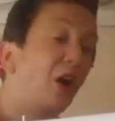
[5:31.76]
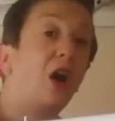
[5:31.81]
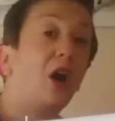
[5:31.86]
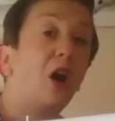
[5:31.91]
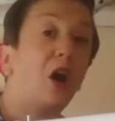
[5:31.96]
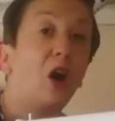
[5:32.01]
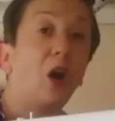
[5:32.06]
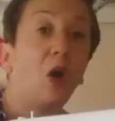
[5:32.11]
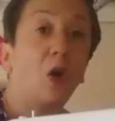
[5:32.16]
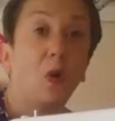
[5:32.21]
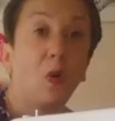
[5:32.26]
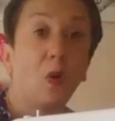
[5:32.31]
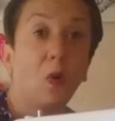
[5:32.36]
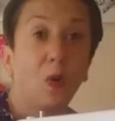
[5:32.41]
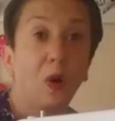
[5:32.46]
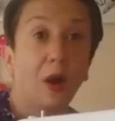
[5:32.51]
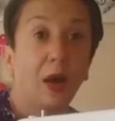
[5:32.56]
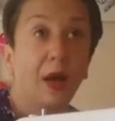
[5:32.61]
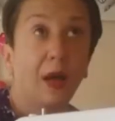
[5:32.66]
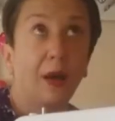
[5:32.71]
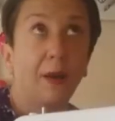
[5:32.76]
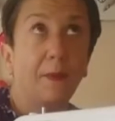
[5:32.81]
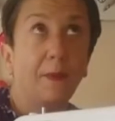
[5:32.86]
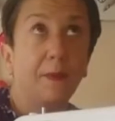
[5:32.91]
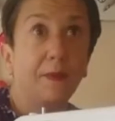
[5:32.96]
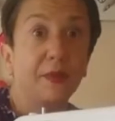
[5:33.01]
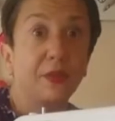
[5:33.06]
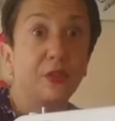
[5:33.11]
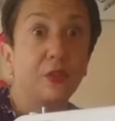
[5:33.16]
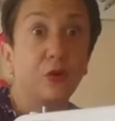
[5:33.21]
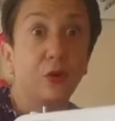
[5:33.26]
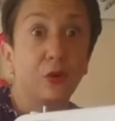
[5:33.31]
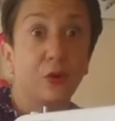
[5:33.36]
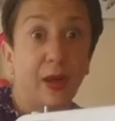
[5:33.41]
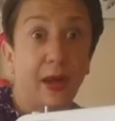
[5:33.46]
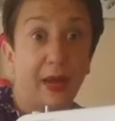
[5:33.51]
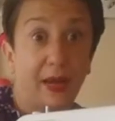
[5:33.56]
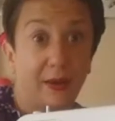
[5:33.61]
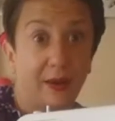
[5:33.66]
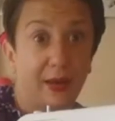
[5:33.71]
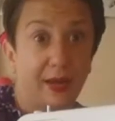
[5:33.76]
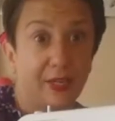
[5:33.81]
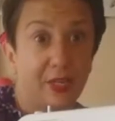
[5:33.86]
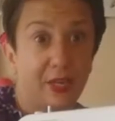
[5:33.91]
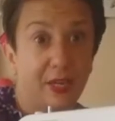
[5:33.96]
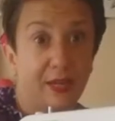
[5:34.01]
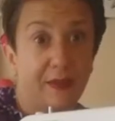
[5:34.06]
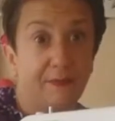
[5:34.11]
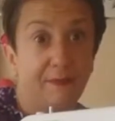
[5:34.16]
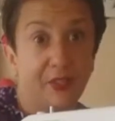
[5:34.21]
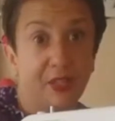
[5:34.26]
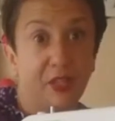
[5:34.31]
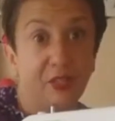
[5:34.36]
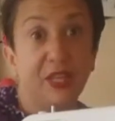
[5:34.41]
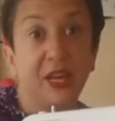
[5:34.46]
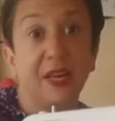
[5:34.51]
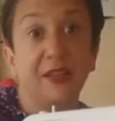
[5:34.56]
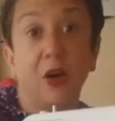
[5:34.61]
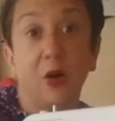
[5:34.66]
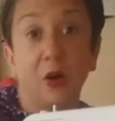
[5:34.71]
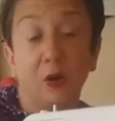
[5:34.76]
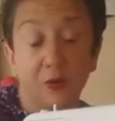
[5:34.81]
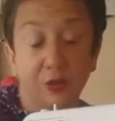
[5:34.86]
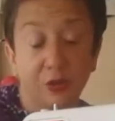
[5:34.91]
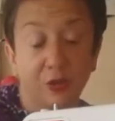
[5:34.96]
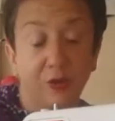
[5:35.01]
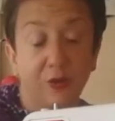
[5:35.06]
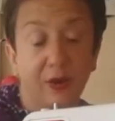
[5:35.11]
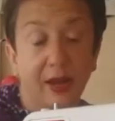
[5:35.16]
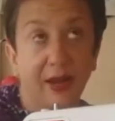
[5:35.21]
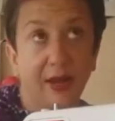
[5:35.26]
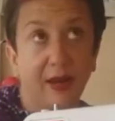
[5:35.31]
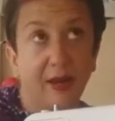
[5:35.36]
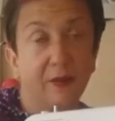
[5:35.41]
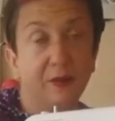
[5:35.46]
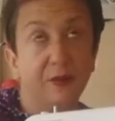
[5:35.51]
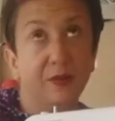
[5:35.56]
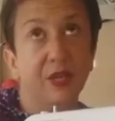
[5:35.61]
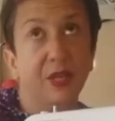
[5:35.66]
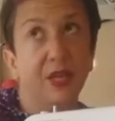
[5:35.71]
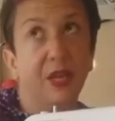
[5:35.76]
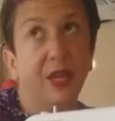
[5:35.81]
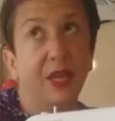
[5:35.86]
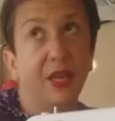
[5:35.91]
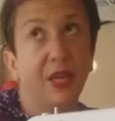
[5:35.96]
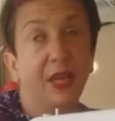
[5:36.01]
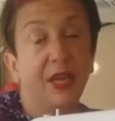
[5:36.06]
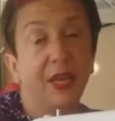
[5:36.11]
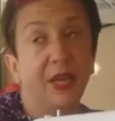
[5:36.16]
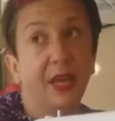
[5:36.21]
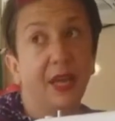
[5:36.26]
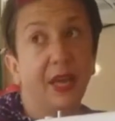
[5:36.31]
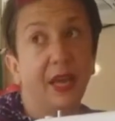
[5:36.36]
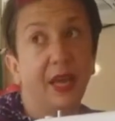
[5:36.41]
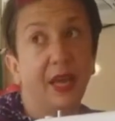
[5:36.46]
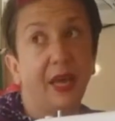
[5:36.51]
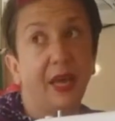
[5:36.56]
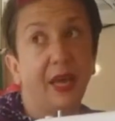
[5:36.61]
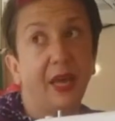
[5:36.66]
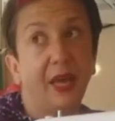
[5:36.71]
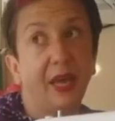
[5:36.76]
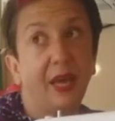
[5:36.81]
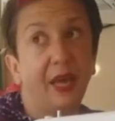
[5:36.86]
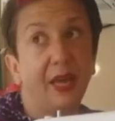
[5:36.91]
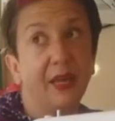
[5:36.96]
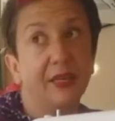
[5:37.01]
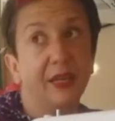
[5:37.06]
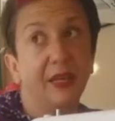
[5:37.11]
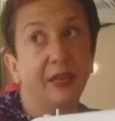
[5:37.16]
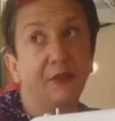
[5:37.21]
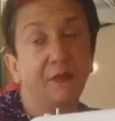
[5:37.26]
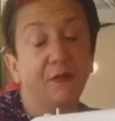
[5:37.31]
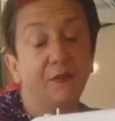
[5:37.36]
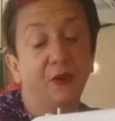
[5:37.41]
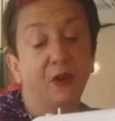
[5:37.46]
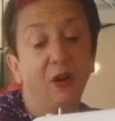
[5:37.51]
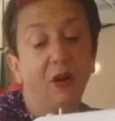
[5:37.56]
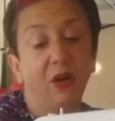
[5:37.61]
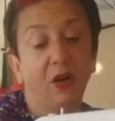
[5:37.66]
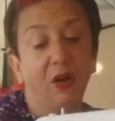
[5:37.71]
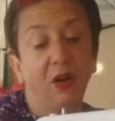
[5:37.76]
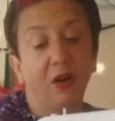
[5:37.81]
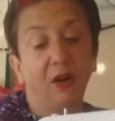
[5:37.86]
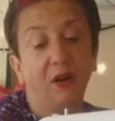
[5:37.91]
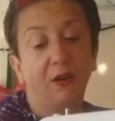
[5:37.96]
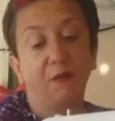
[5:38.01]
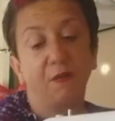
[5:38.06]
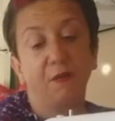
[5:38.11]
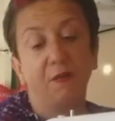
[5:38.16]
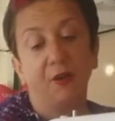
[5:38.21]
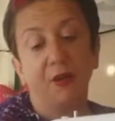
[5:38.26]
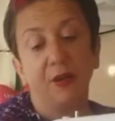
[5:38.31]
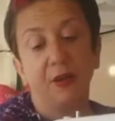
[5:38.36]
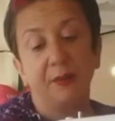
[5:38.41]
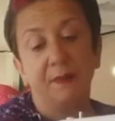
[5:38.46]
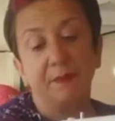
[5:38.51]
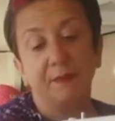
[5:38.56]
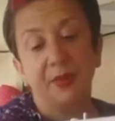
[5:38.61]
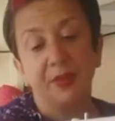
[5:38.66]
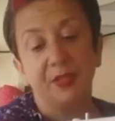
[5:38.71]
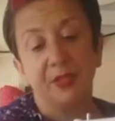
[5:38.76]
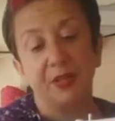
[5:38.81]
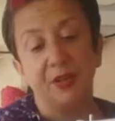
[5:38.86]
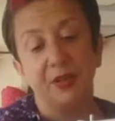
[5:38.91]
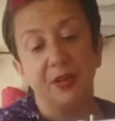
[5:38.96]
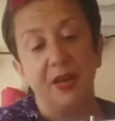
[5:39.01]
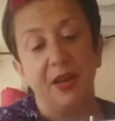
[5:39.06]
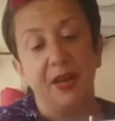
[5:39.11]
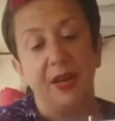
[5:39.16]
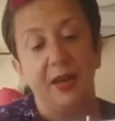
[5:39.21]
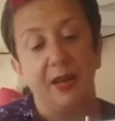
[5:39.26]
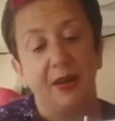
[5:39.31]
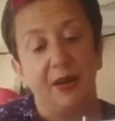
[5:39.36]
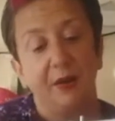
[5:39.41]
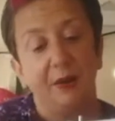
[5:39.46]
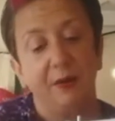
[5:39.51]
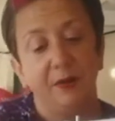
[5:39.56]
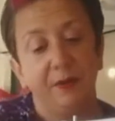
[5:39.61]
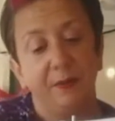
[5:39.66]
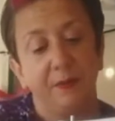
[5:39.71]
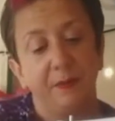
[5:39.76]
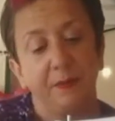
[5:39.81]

whole screw out actually. So take the whole screw out and take the foot off. So now